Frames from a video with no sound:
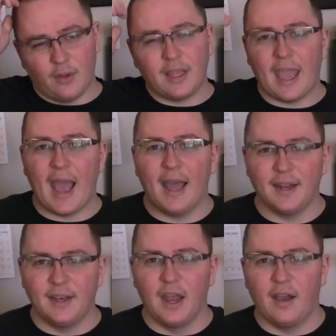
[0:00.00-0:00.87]
only
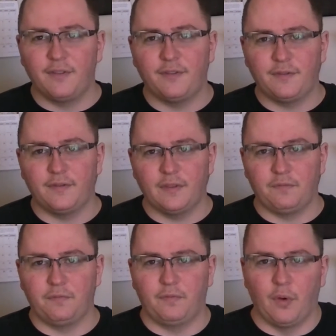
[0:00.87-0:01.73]
had enough
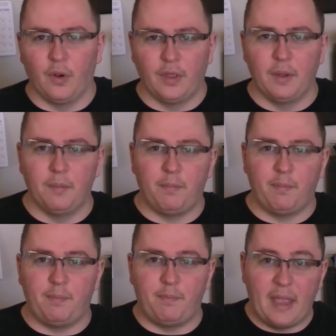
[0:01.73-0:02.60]
for the
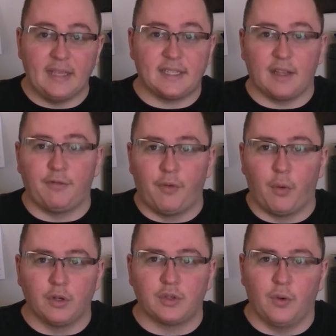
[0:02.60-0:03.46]
basic
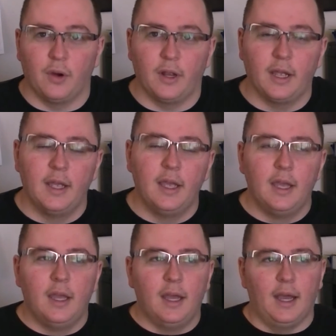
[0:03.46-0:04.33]
Force Org
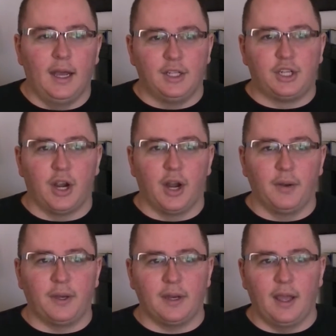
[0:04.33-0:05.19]

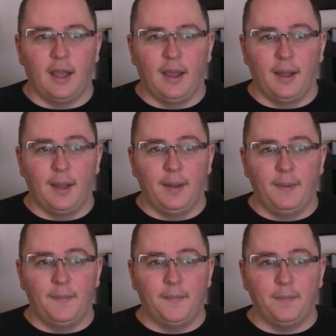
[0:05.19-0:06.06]
chart
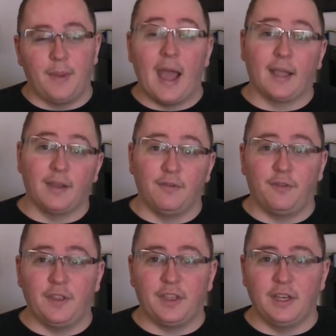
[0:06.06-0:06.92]
back in
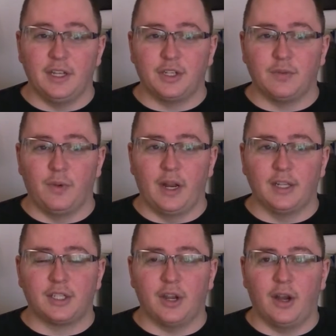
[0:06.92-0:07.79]
5th edition when
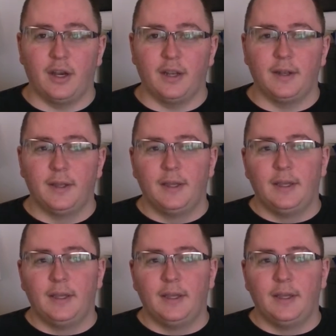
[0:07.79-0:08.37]
I started.